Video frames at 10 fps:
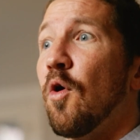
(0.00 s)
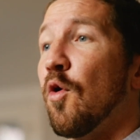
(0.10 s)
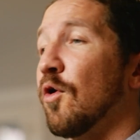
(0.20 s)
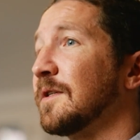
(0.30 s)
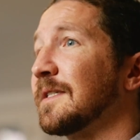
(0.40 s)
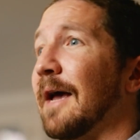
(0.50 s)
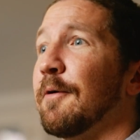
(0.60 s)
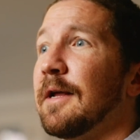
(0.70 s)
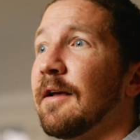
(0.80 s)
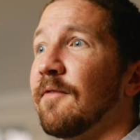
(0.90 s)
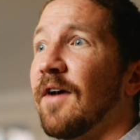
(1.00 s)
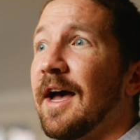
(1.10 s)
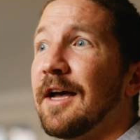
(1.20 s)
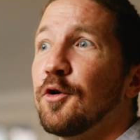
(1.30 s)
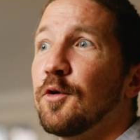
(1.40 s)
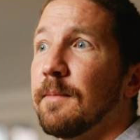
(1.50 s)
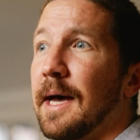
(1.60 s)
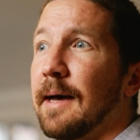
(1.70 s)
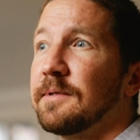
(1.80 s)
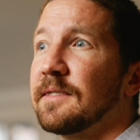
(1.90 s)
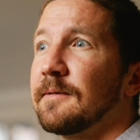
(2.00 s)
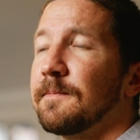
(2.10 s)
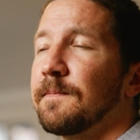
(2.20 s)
or scouting via Google Maps.